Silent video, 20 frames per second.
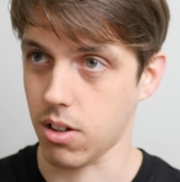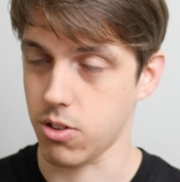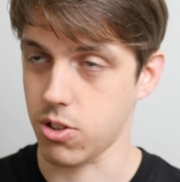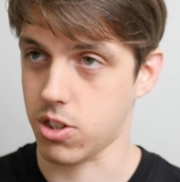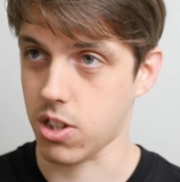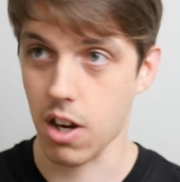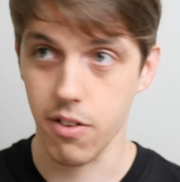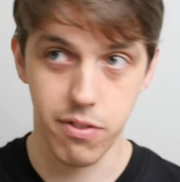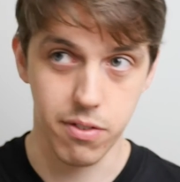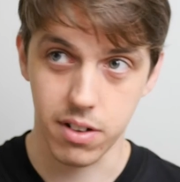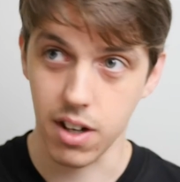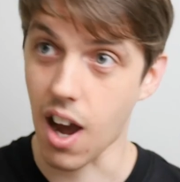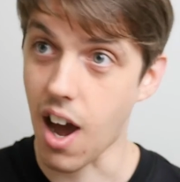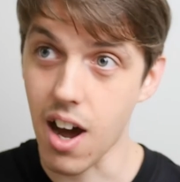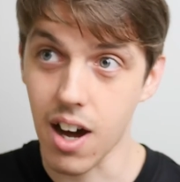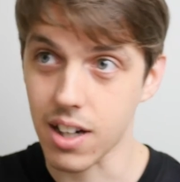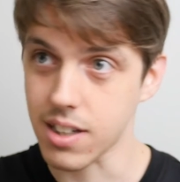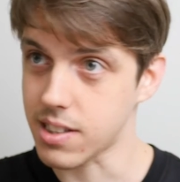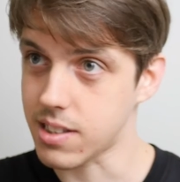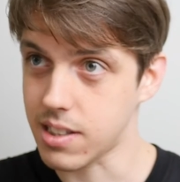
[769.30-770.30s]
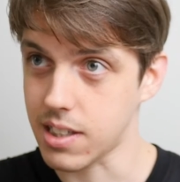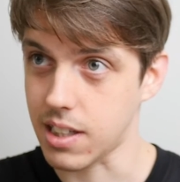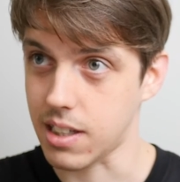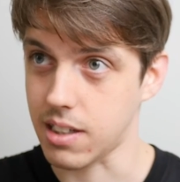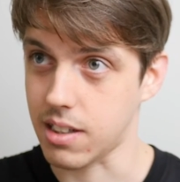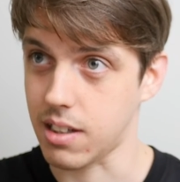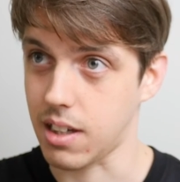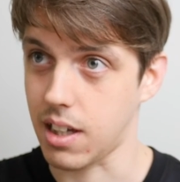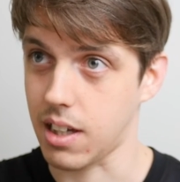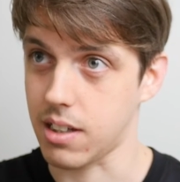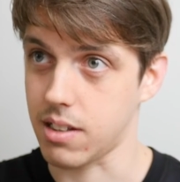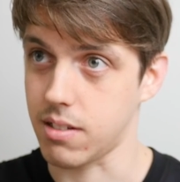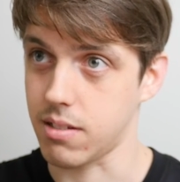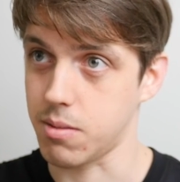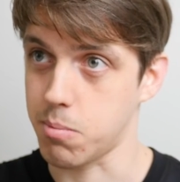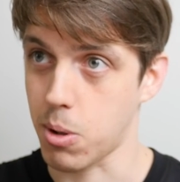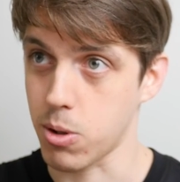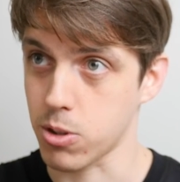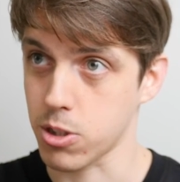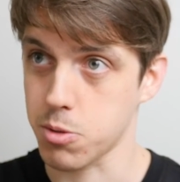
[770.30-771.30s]
start from karts
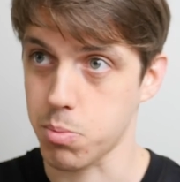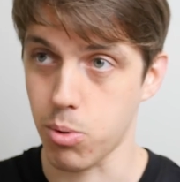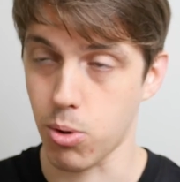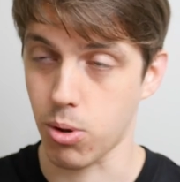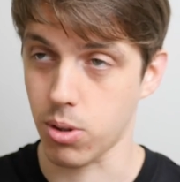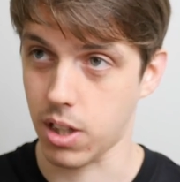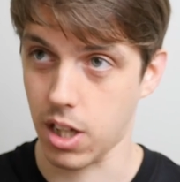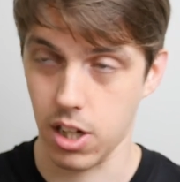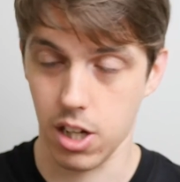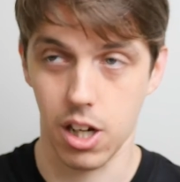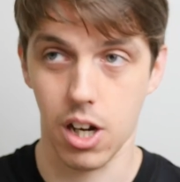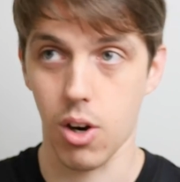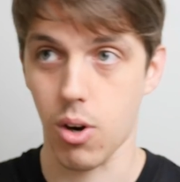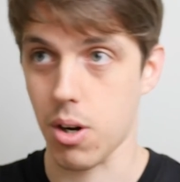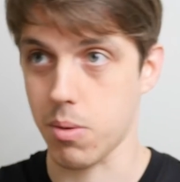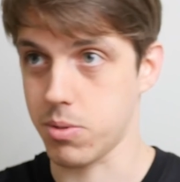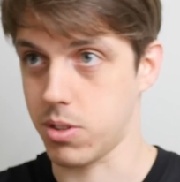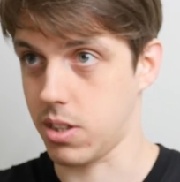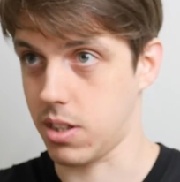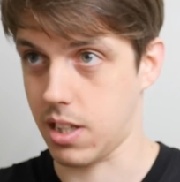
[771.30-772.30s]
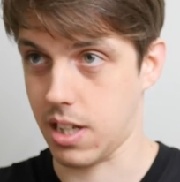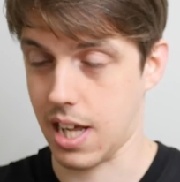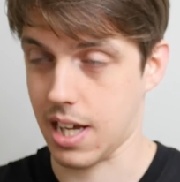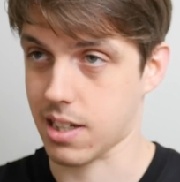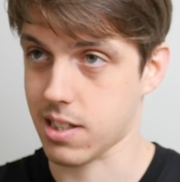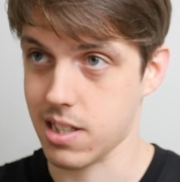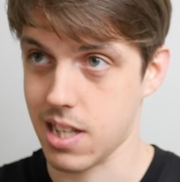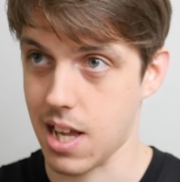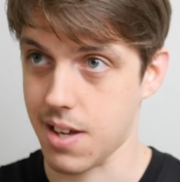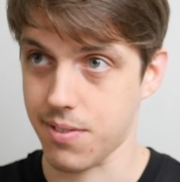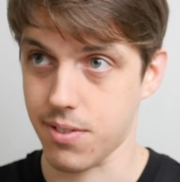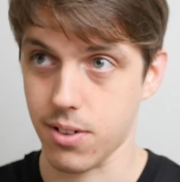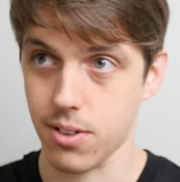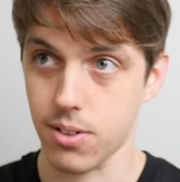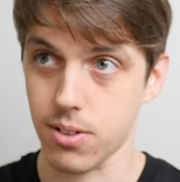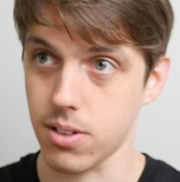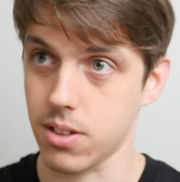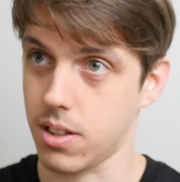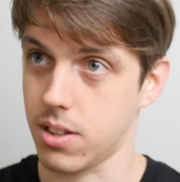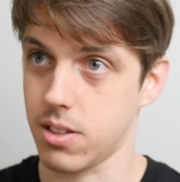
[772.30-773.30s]
in motorsport, then you go up to the next
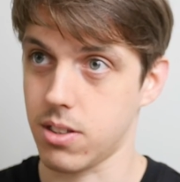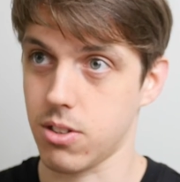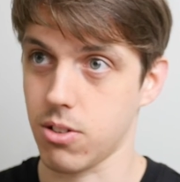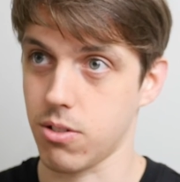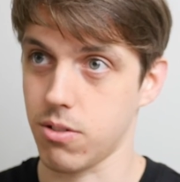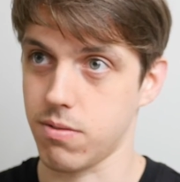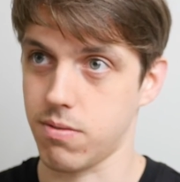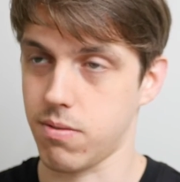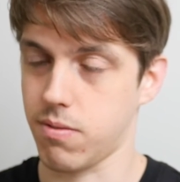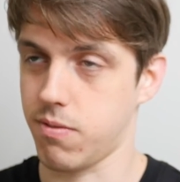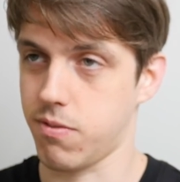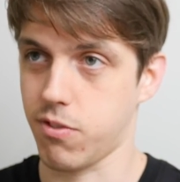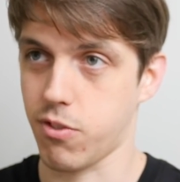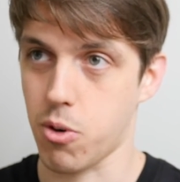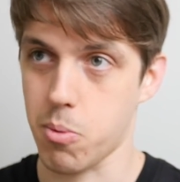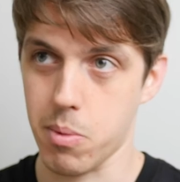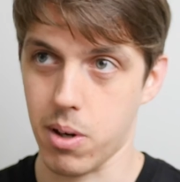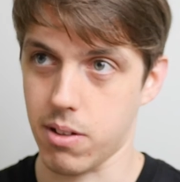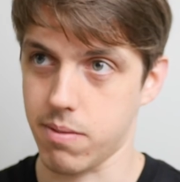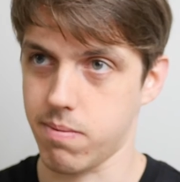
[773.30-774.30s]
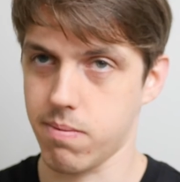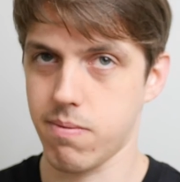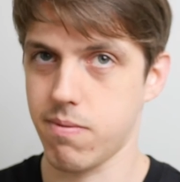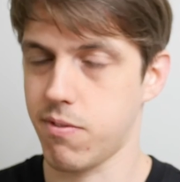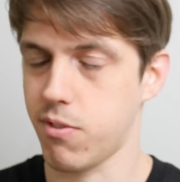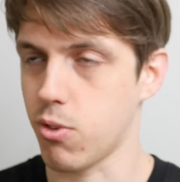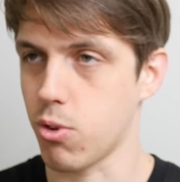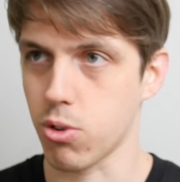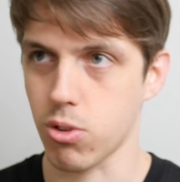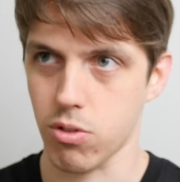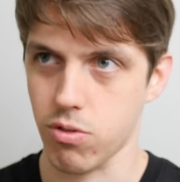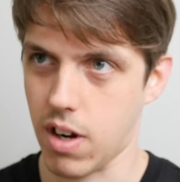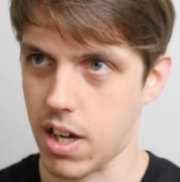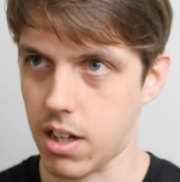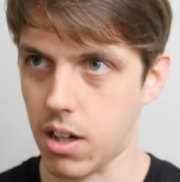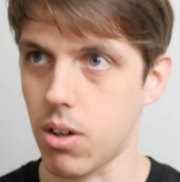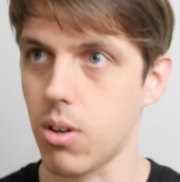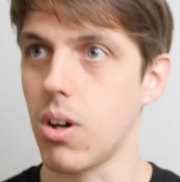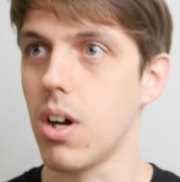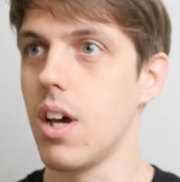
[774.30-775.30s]
level, sort of Formula Ford or
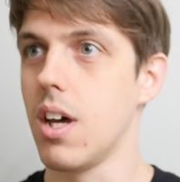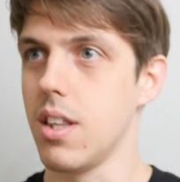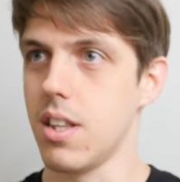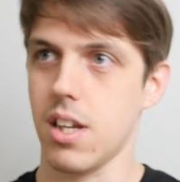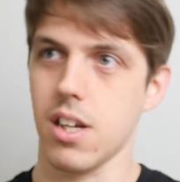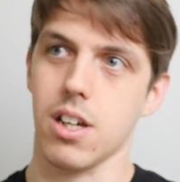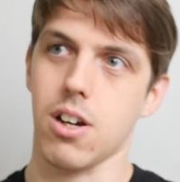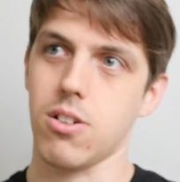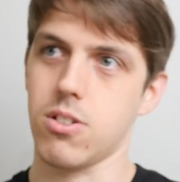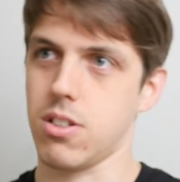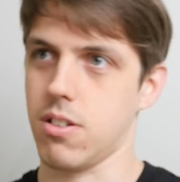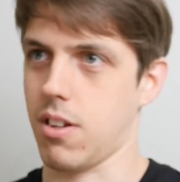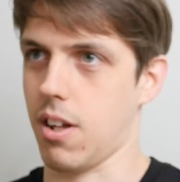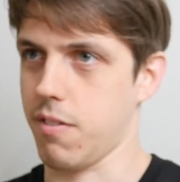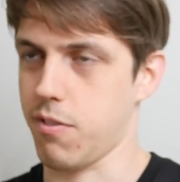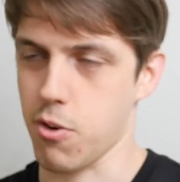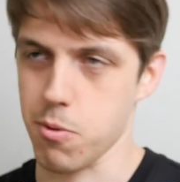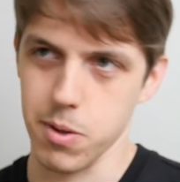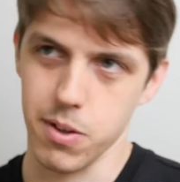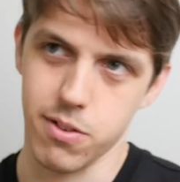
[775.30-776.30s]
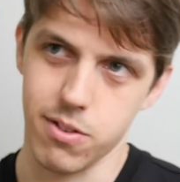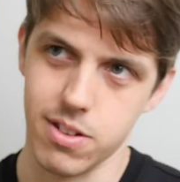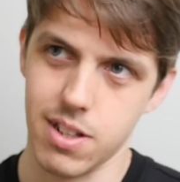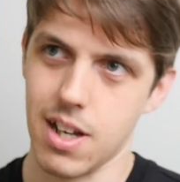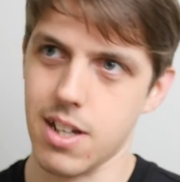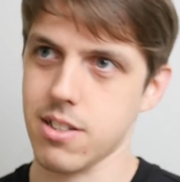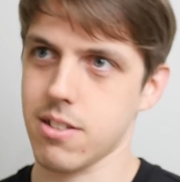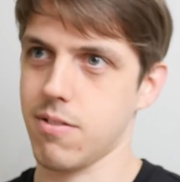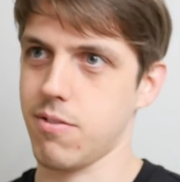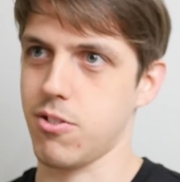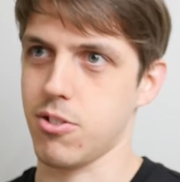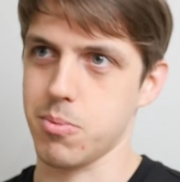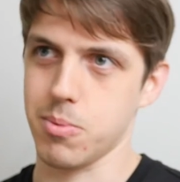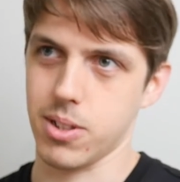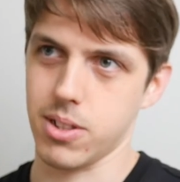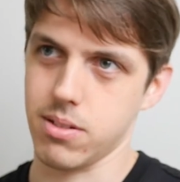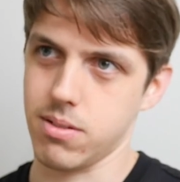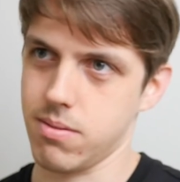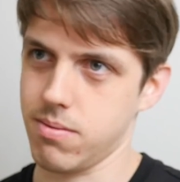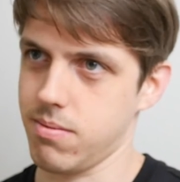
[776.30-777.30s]
Renault, then you go to like Formula 3000,
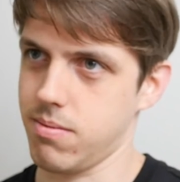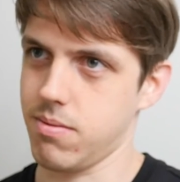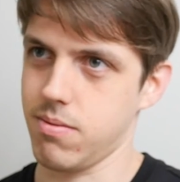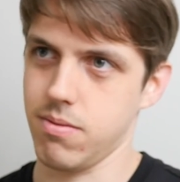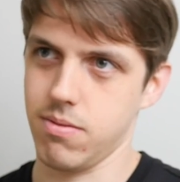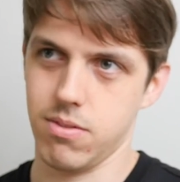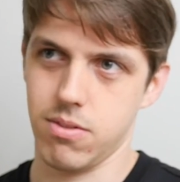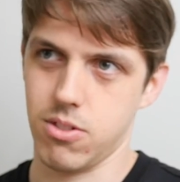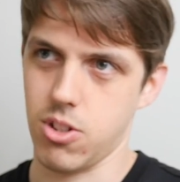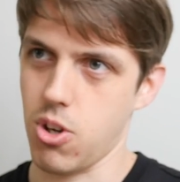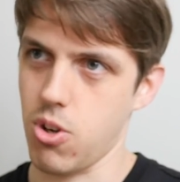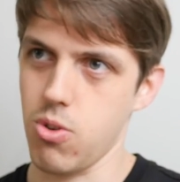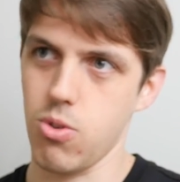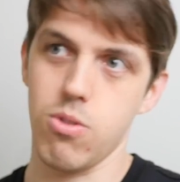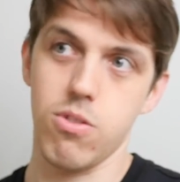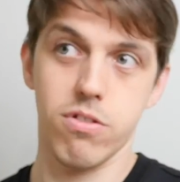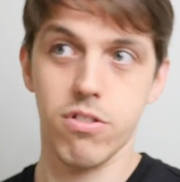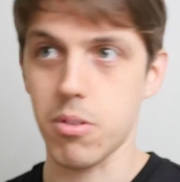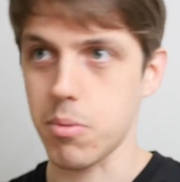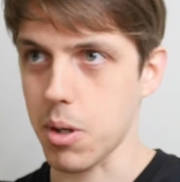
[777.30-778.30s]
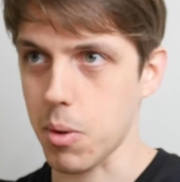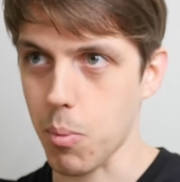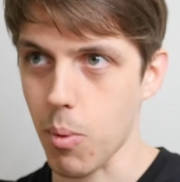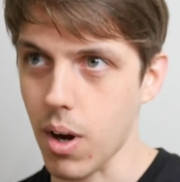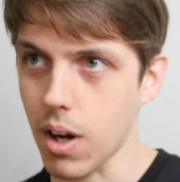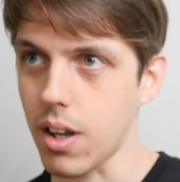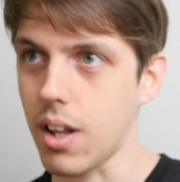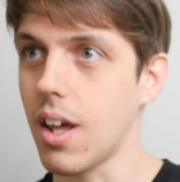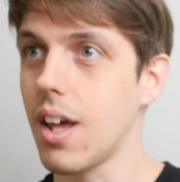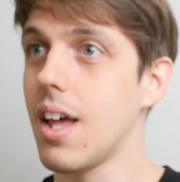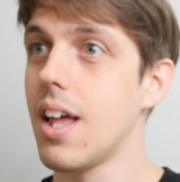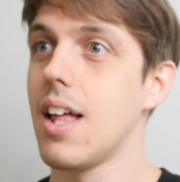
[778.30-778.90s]
Formula 2, Formula 1.